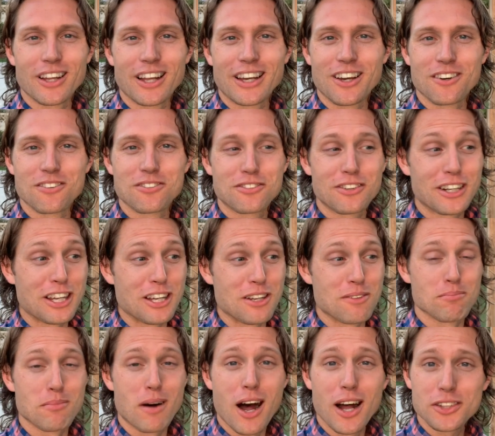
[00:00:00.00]
like a friggin'
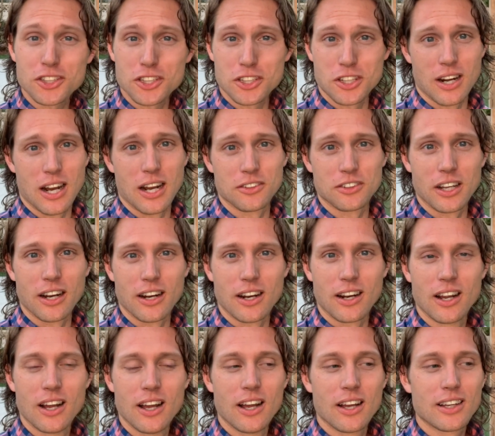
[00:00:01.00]
monster out there.
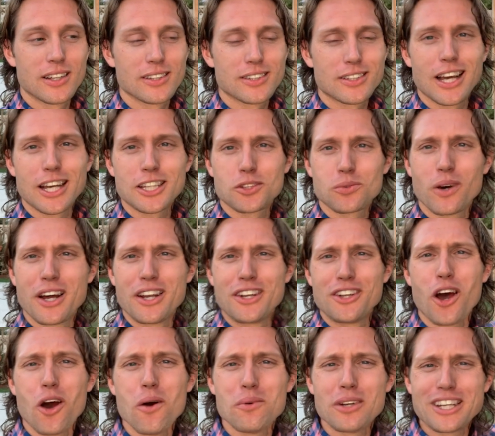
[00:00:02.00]
Because guess what?
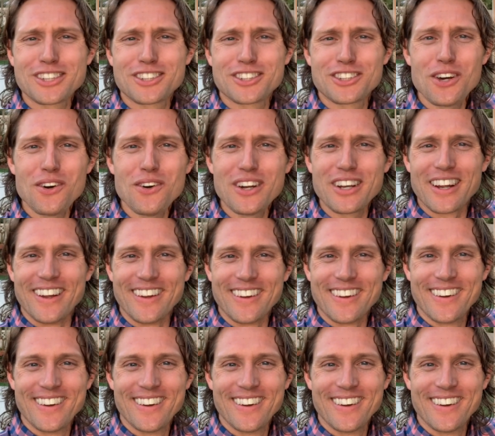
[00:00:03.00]
Nobody's doing it.